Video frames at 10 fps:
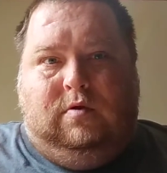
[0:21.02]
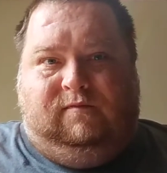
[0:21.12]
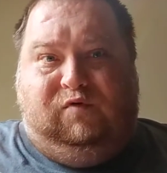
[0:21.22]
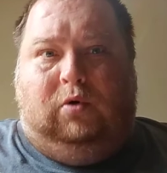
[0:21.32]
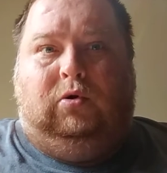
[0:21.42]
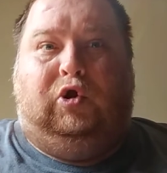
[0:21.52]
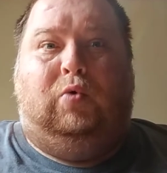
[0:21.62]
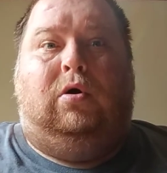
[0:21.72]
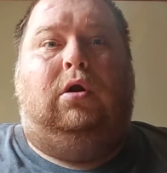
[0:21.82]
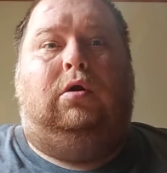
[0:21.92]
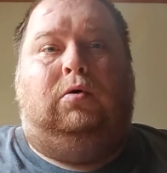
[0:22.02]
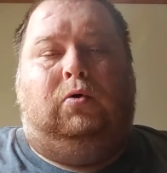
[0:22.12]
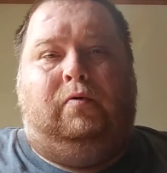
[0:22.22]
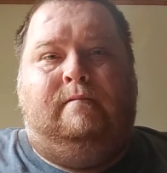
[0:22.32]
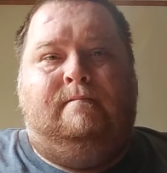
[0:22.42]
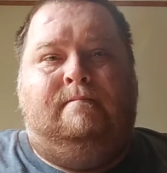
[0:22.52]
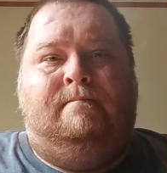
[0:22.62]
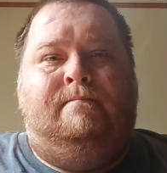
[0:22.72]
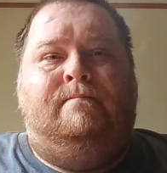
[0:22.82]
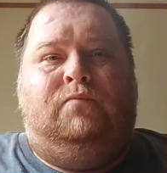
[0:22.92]
If you really want to know,
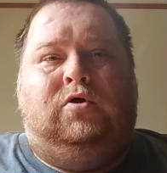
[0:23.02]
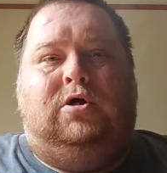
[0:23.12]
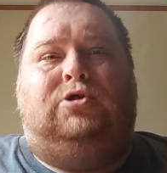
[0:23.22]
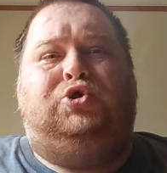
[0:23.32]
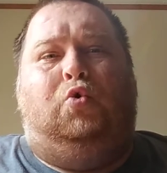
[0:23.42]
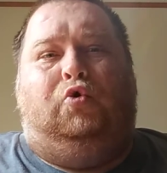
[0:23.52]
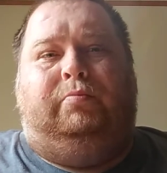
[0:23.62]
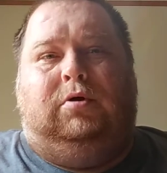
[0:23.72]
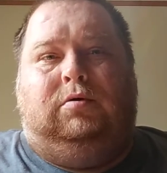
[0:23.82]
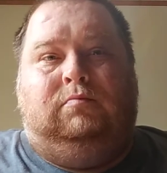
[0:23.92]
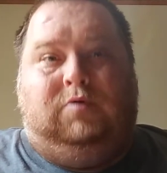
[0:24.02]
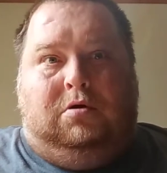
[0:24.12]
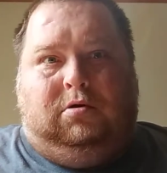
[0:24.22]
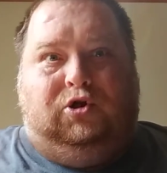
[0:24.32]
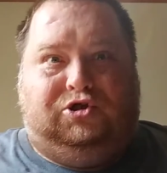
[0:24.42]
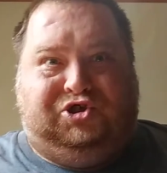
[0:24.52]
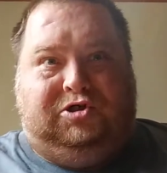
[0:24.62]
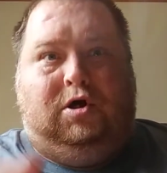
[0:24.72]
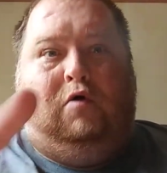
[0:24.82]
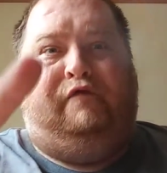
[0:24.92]
he told me, let's see
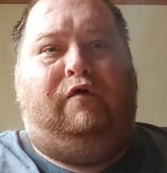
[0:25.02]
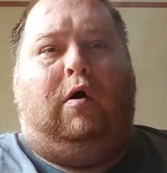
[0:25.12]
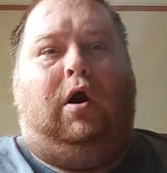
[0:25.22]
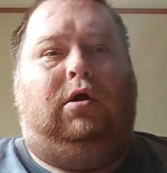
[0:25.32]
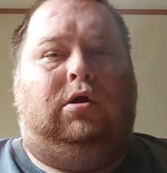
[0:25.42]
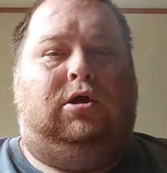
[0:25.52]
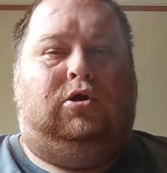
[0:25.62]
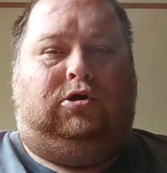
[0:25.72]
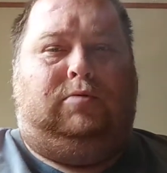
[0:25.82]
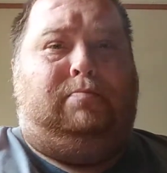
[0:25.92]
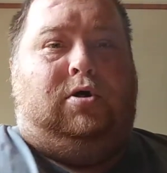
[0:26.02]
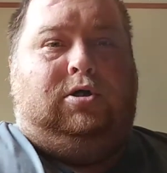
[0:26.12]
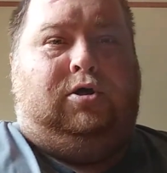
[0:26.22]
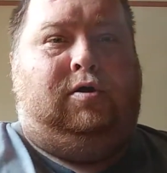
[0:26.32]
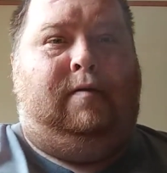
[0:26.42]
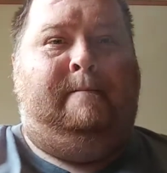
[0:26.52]
how far I can kick the bucket.